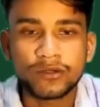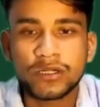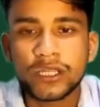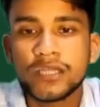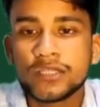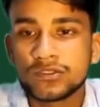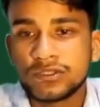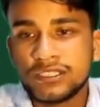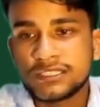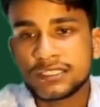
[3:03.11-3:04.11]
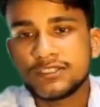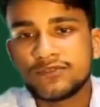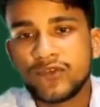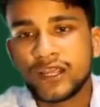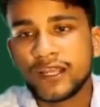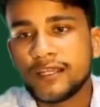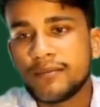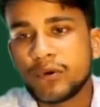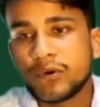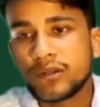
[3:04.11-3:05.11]
Okay, so this is very
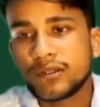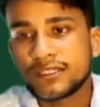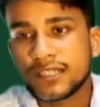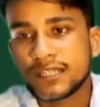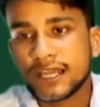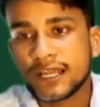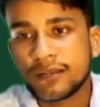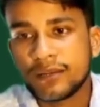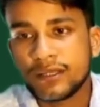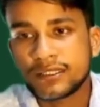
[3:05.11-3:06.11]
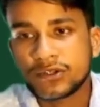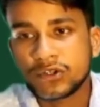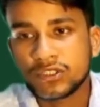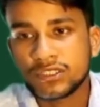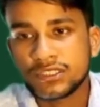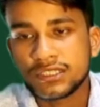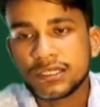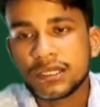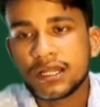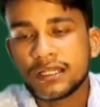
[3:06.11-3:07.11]
important result, and based on this
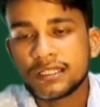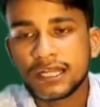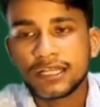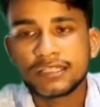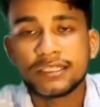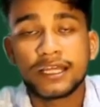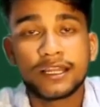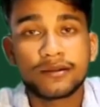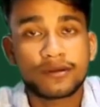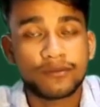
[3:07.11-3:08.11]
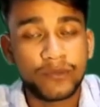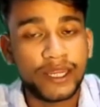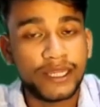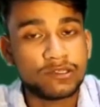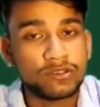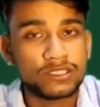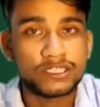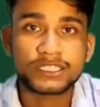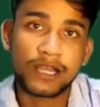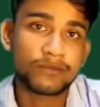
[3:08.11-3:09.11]
result there are many
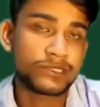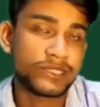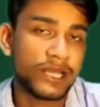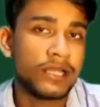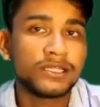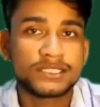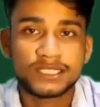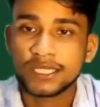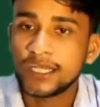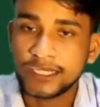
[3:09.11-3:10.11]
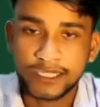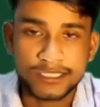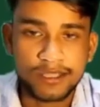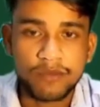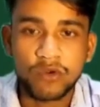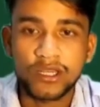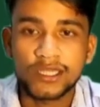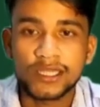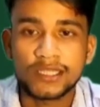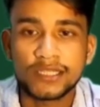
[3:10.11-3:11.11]
questions comes in the CSIR NET exam or
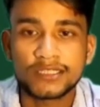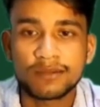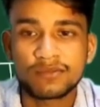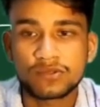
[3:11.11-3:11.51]
any other exams.